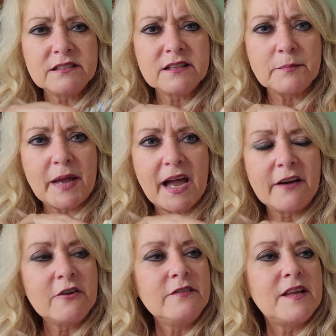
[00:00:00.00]
the
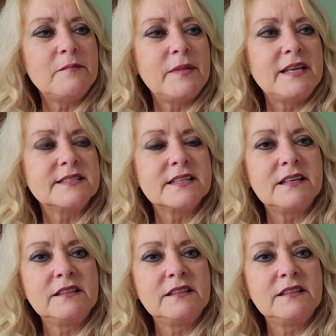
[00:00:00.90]
pattern that makes it a